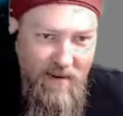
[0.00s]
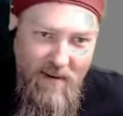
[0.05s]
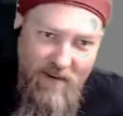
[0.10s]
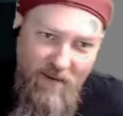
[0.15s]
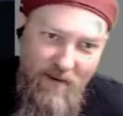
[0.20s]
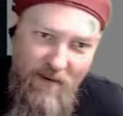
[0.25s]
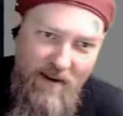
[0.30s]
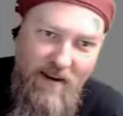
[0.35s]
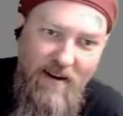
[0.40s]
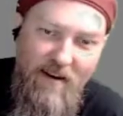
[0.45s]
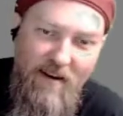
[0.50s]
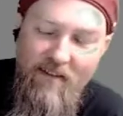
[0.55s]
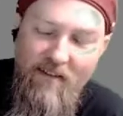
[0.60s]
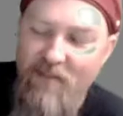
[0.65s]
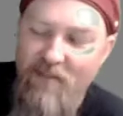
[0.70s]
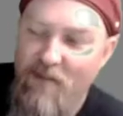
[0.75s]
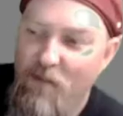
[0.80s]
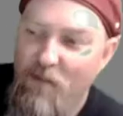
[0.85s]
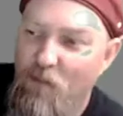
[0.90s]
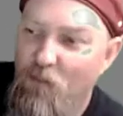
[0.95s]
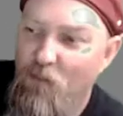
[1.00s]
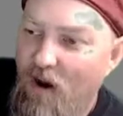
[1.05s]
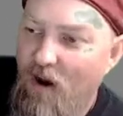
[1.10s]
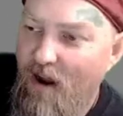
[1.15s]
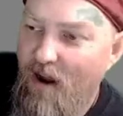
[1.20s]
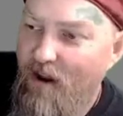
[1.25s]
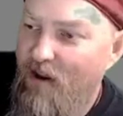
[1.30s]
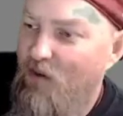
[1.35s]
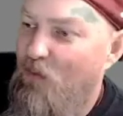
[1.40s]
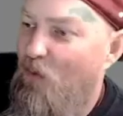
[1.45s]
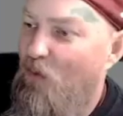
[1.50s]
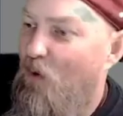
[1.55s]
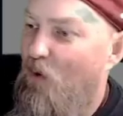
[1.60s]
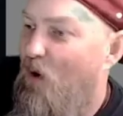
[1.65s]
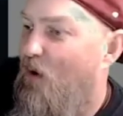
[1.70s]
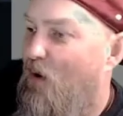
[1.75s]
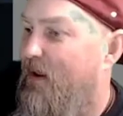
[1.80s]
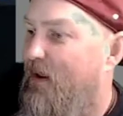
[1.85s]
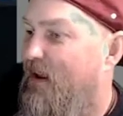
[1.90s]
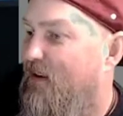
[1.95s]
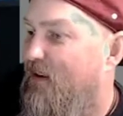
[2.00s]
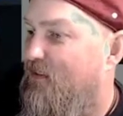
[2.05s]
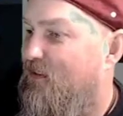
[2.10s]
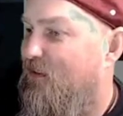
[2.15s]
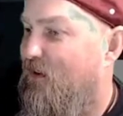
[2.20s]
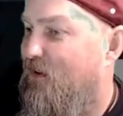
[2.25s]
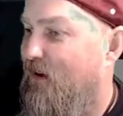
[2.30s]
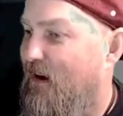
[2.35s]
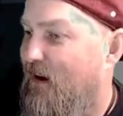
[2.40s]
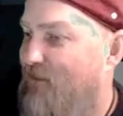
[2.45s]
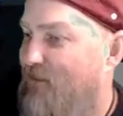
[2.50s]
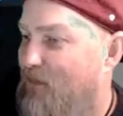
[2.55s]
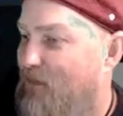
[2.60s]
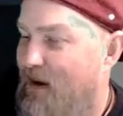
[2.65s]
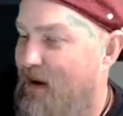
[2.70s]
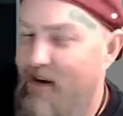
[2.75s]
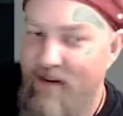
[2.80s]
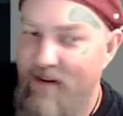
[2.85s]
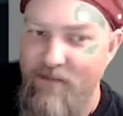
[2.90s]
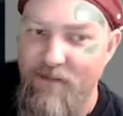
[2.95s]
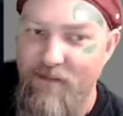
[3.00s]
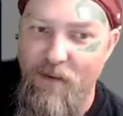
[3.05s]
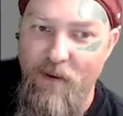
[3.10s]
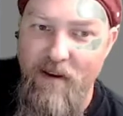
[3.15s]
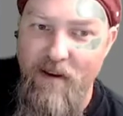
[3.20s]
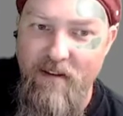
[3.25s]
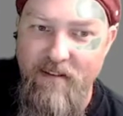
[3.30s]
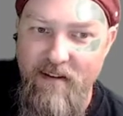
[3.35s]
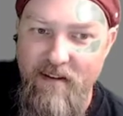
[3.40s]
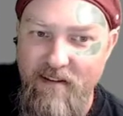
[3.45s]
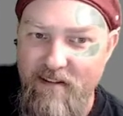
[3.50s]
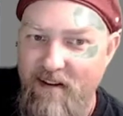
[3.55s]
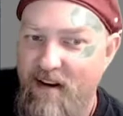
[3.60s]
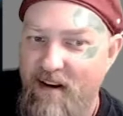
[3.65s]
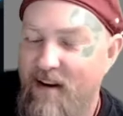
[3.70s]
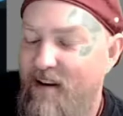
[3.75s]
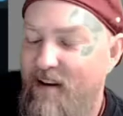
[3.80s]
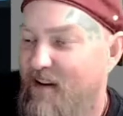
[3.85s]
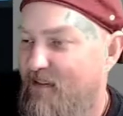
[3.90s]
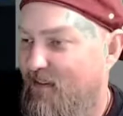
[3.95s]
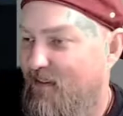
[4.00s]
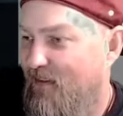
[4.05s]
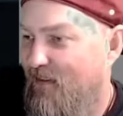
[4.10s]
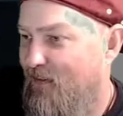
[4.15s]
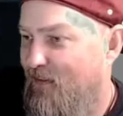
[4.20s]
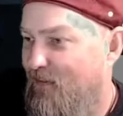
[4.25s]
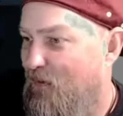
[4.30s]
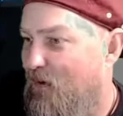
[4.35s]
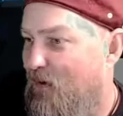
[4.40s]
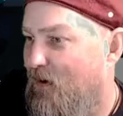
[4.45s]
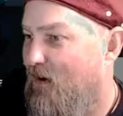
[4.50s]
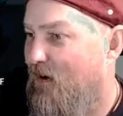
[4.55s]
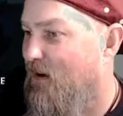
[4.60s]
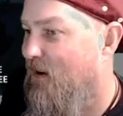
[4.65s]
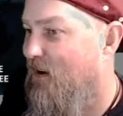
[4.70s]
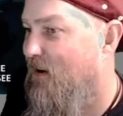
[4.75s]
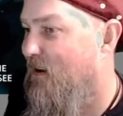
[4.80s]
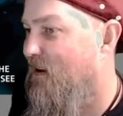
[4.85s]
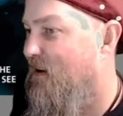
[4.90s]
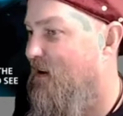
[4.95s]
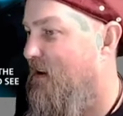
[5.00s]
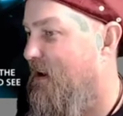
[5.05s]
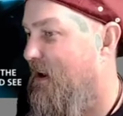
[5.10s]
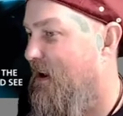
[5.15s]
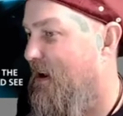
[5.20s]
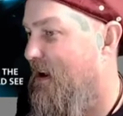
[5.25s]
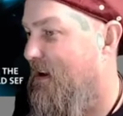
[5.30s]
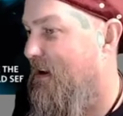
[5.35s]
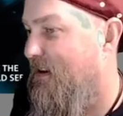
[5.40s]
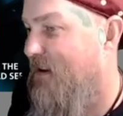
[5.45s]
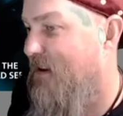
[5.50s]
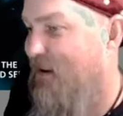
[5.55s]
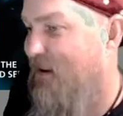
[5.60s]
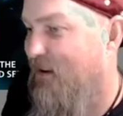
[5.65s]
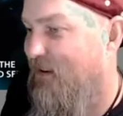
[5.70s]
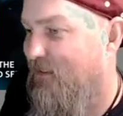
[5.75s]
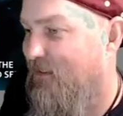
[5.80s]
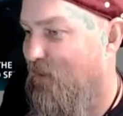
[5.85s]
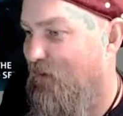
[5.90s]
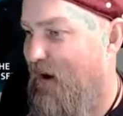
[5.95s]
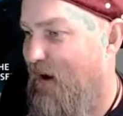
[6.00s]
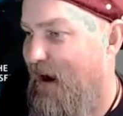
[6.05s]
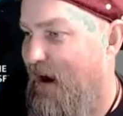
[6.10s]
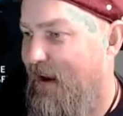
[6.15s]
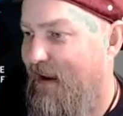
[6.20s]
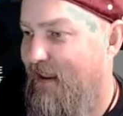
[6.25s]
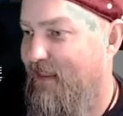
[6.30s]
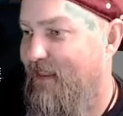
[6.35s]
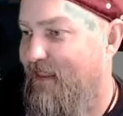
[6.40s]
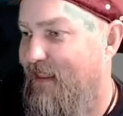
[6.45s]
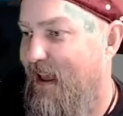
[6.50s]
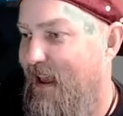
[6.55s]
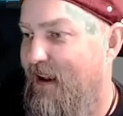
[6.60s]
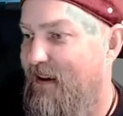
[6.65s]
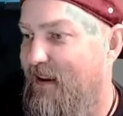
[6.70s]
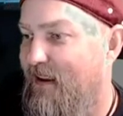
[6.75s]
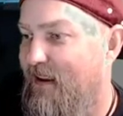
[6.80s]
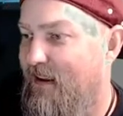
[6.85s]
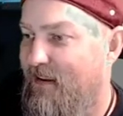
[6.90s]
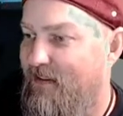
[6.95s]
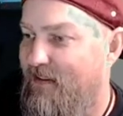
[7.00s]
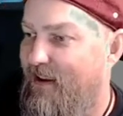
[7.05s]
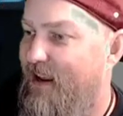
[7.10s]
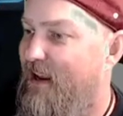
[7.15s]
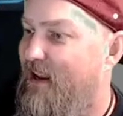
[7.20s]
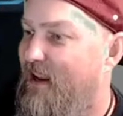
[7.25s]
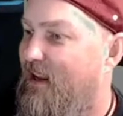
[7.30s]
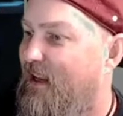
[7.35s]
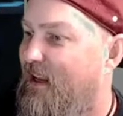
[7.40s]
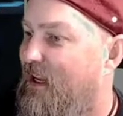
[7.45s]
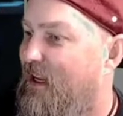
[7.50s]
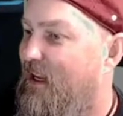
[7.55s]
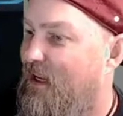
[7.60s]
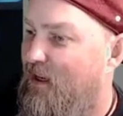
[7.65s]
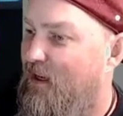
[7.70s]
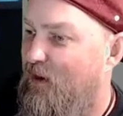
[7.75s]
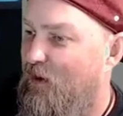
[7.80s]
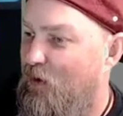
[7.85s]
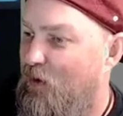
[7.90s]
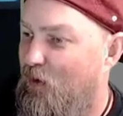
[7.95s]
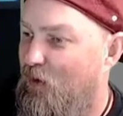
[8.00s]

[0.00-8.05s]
We cover some walk and wall history from 1946 to 1974. And Theradia, that is a cute.